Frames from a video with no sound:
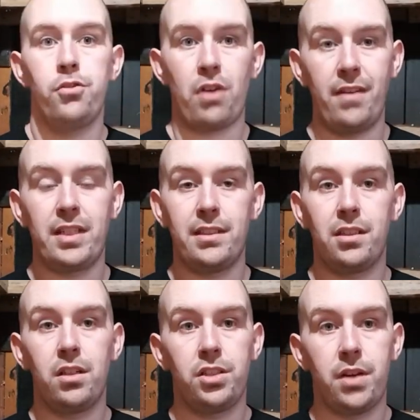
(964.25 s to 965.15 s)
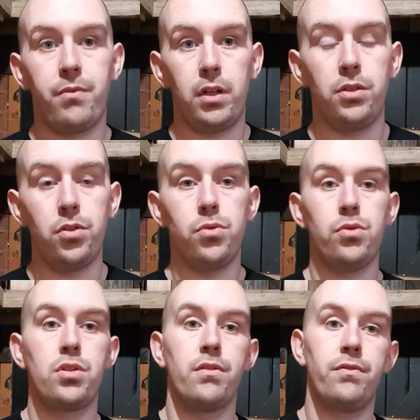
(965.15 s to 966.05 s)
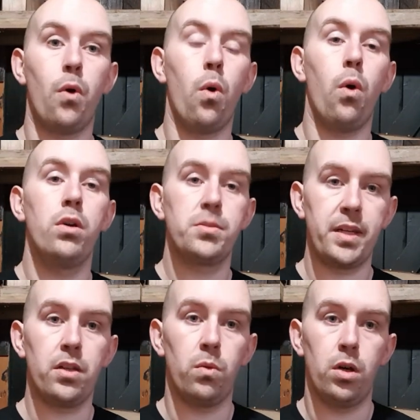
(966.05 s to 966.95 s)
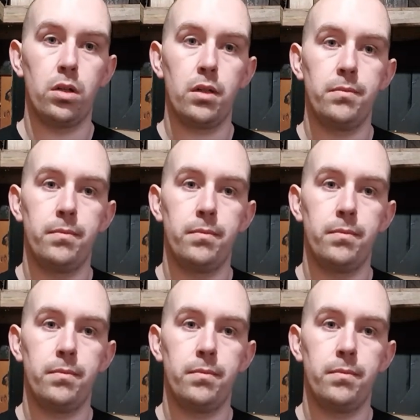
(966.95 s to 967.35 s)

Drive centers are generally used for spindle work.